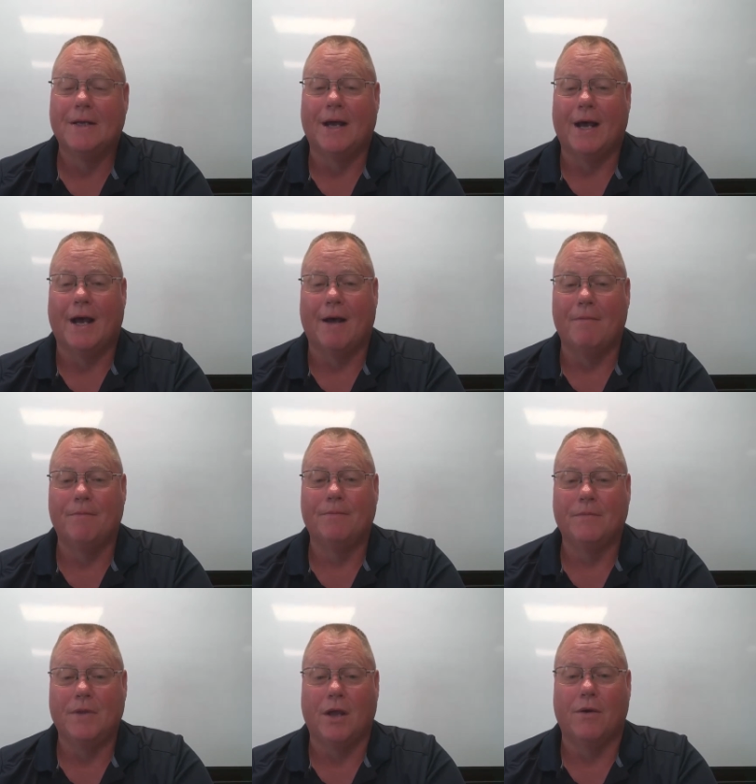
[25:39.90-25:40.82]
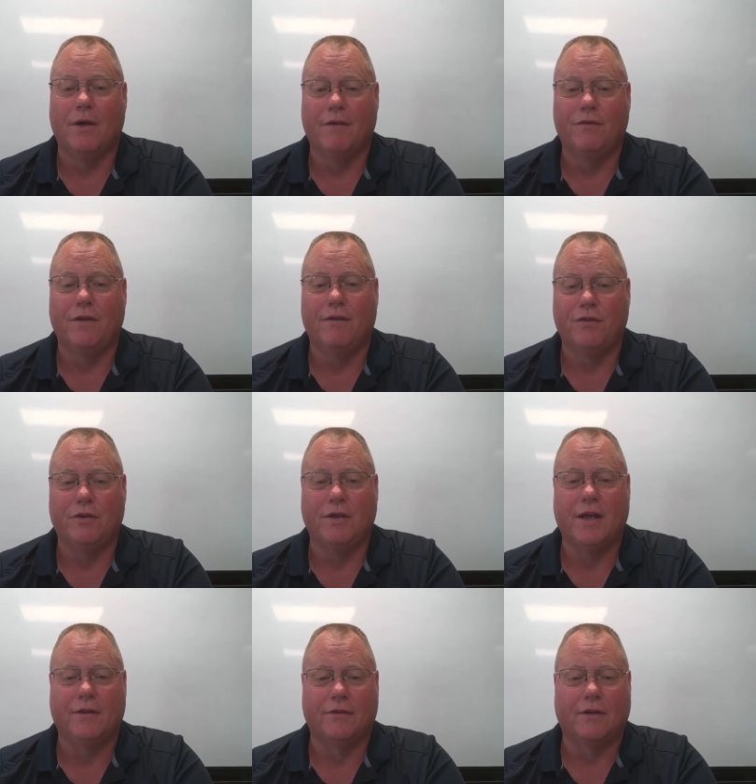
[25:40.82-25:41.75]
If you
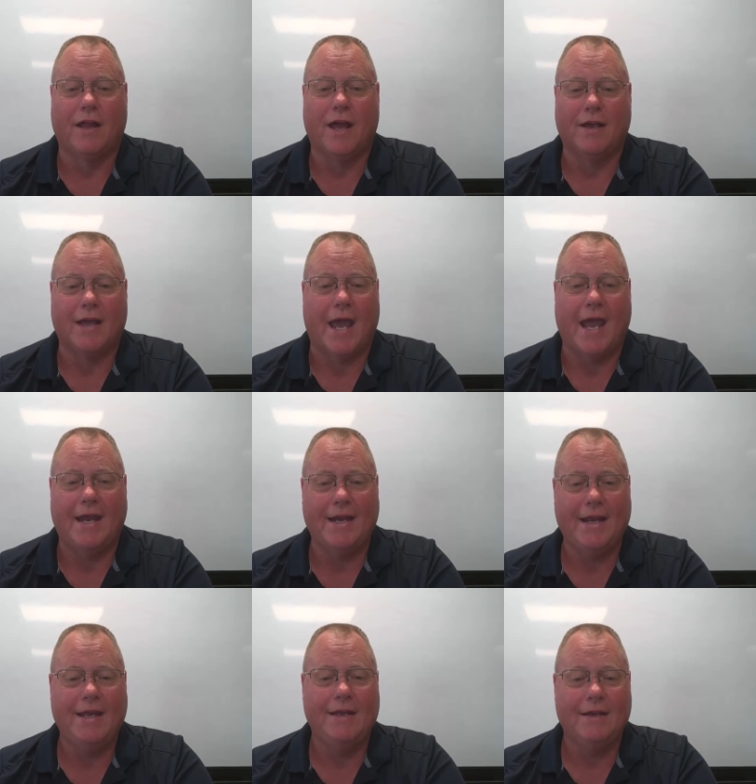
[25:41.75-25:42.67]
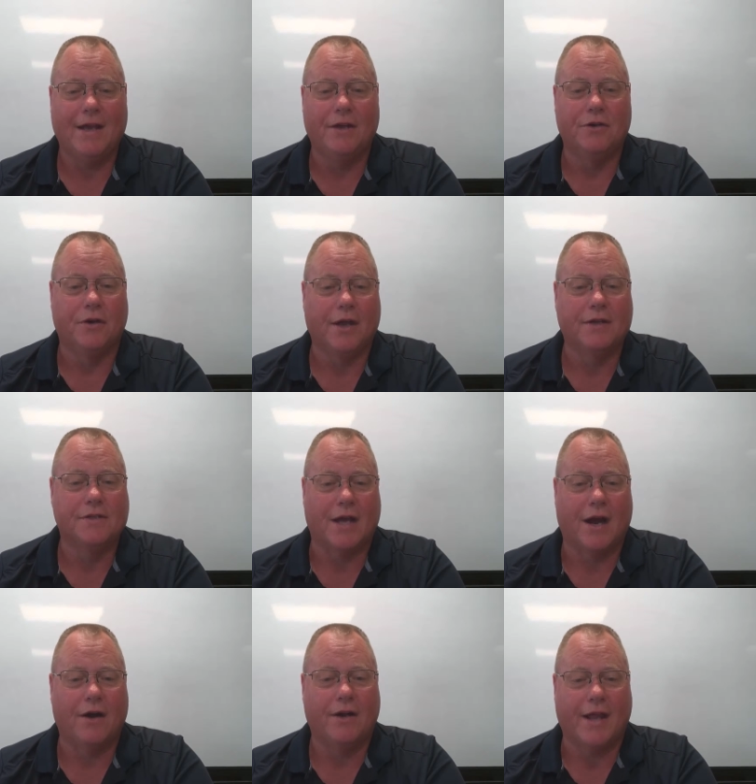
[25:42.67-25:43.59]
get to like 80 and you're getting
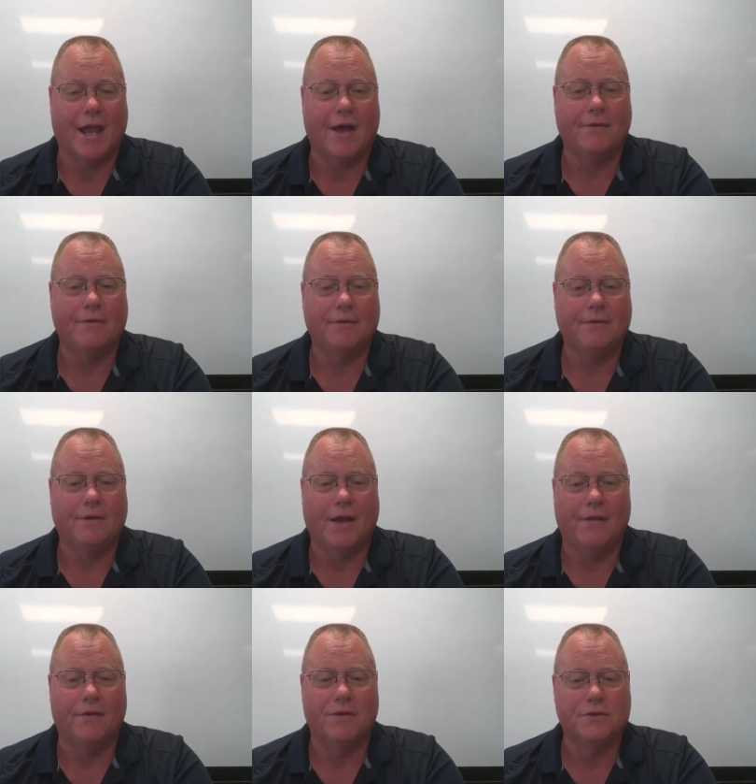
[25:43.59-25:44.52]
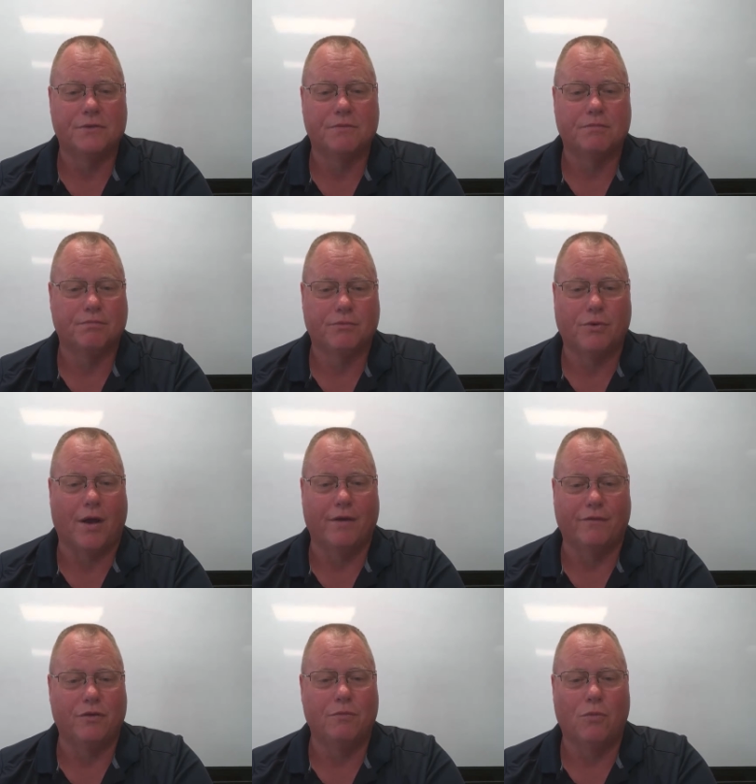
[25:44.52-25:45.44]
tired of counting and there's quite a
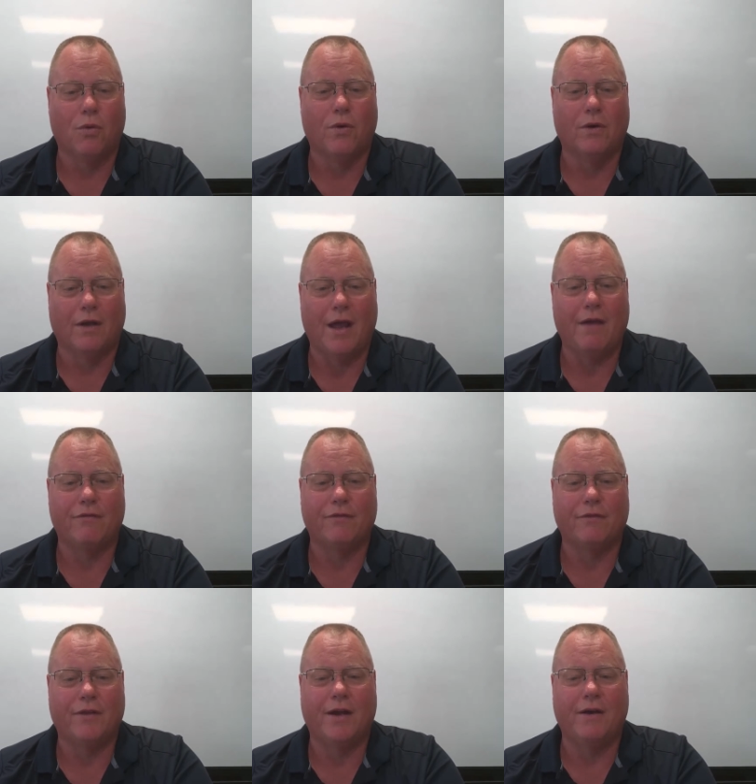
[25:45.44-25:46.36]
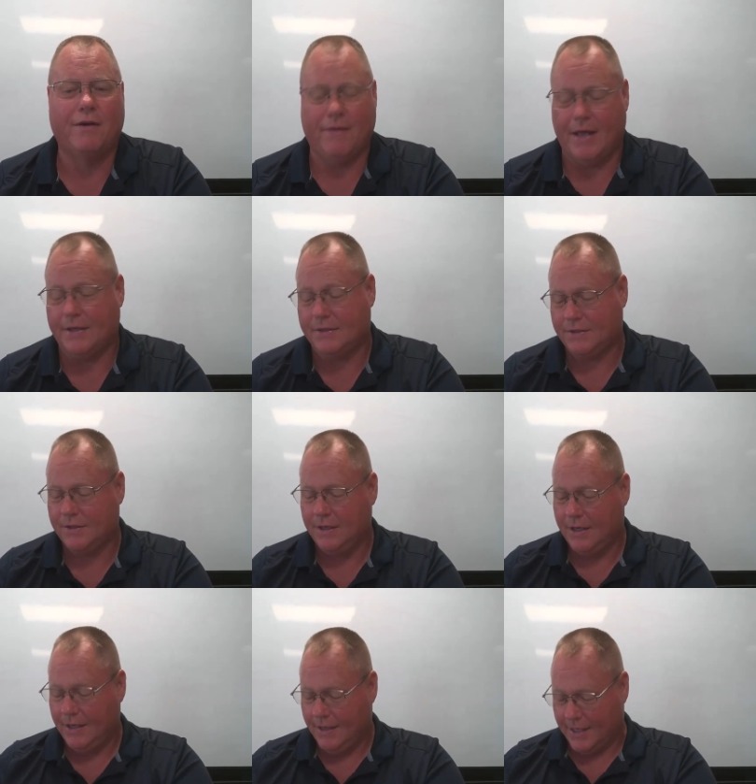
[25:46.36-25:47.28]
few more left there, that's
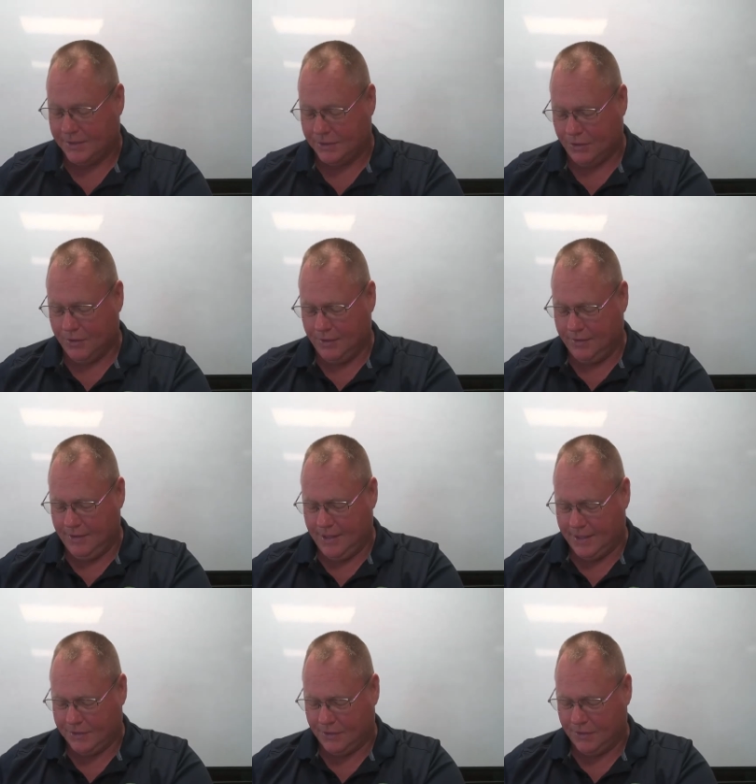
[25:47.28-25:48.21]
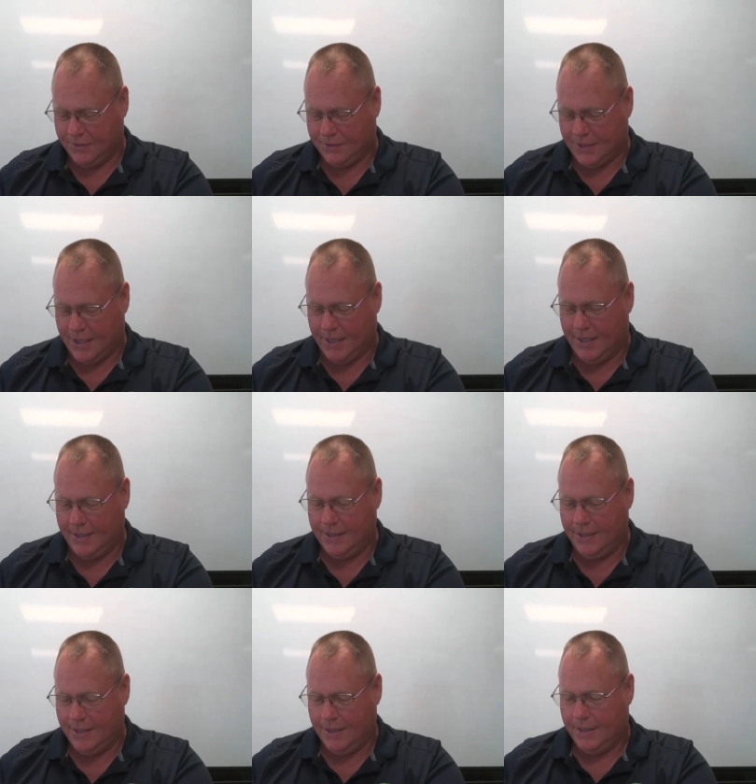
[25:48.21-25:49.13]
a good sign.
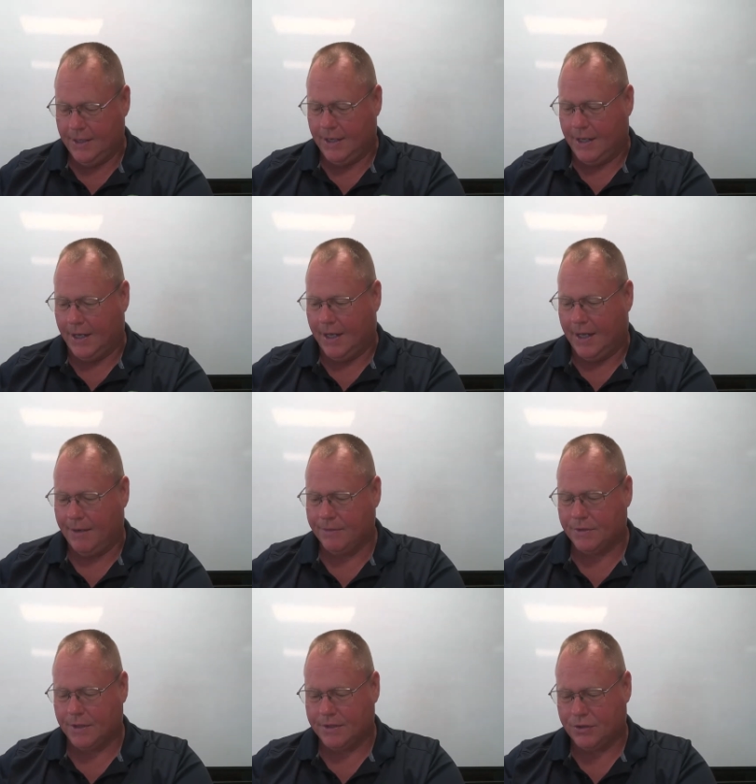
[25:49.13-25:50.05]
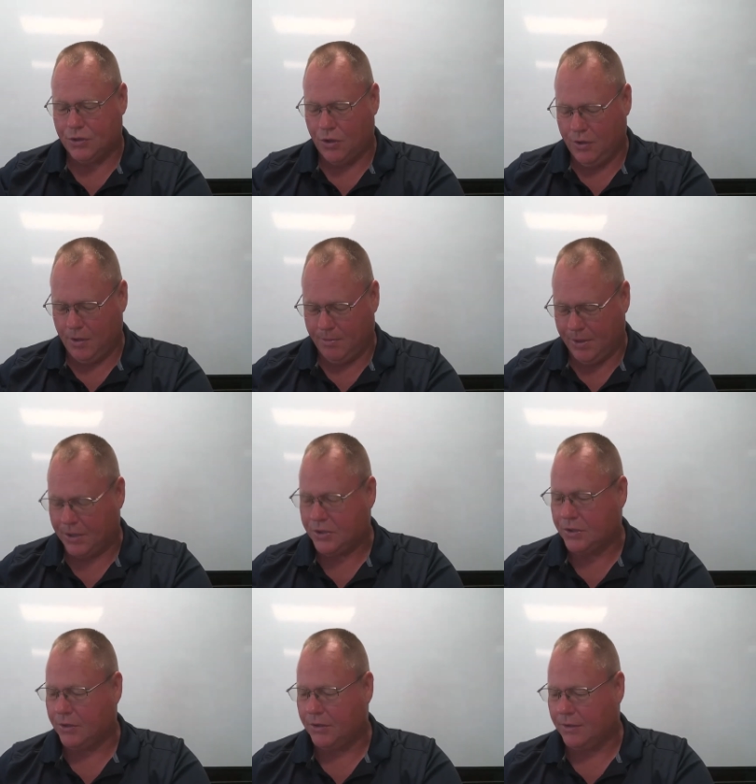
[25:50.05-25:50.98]
I was going to show you a
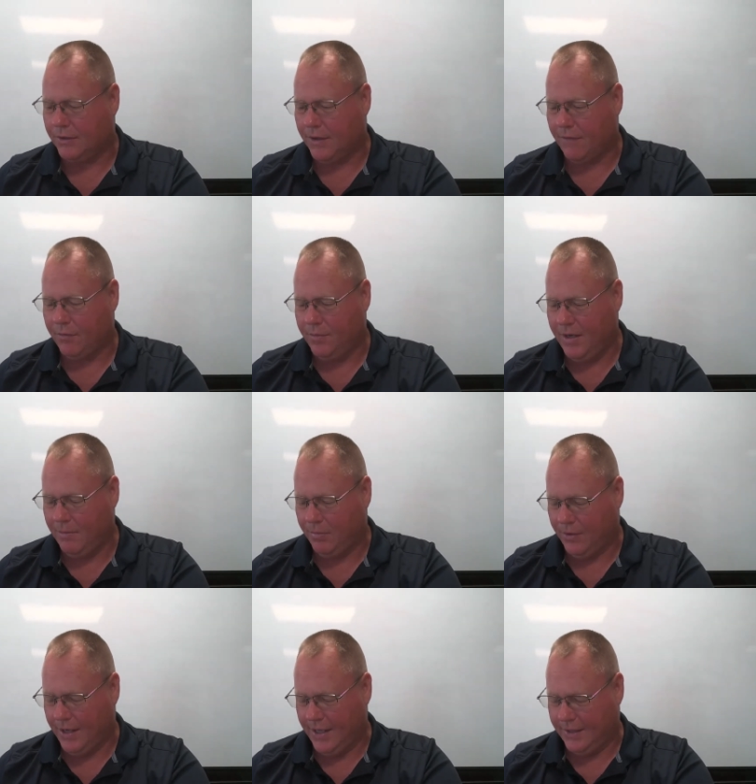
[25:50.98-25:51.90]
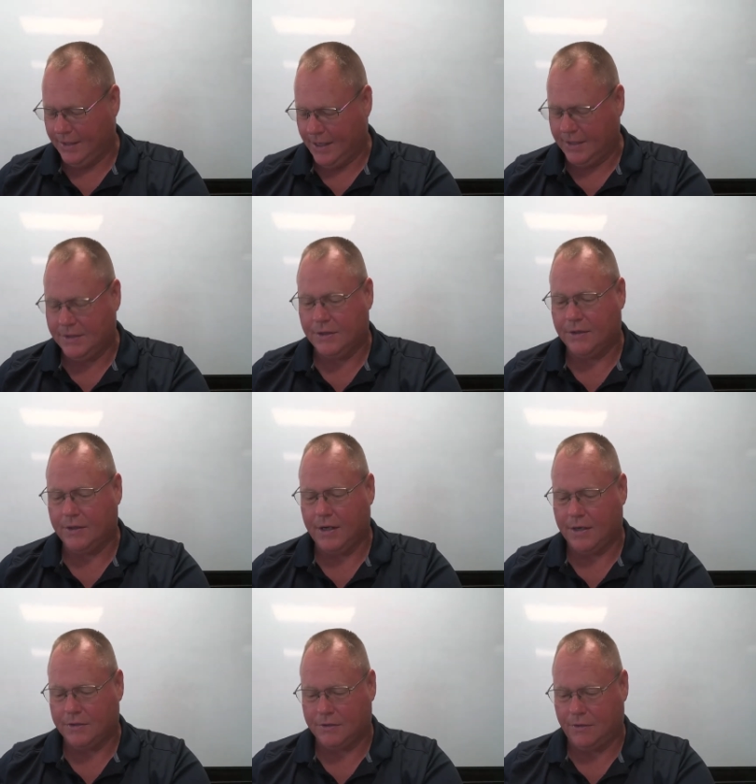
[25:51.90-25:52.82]
picture of a bean plant that I took
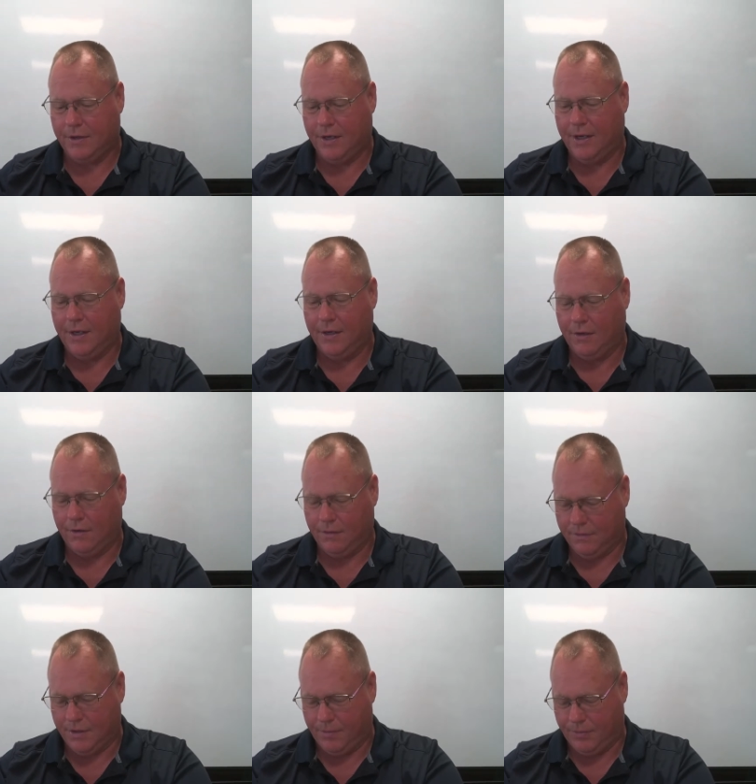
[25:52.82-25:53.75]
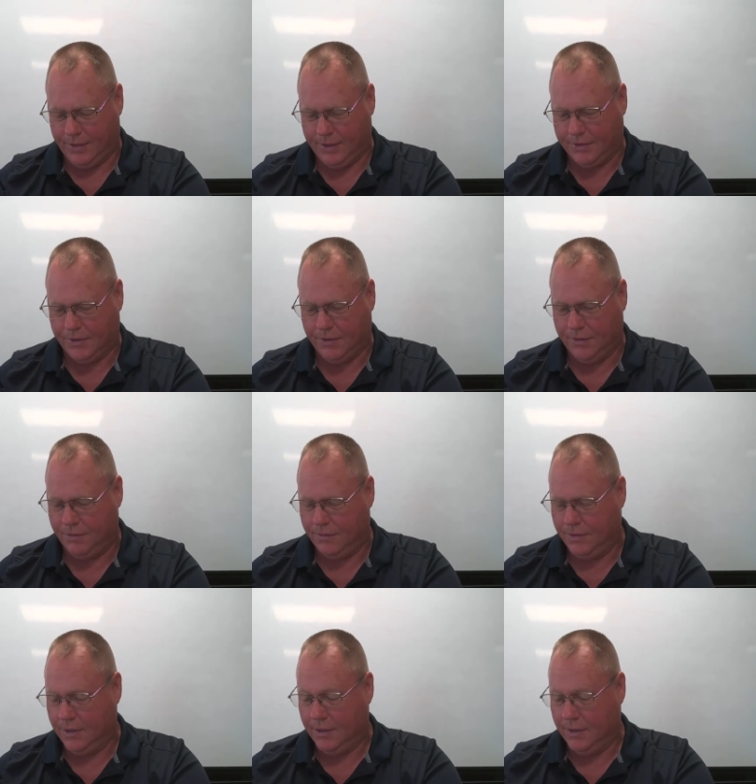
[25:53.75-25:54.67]
yesterday or a couple days ago.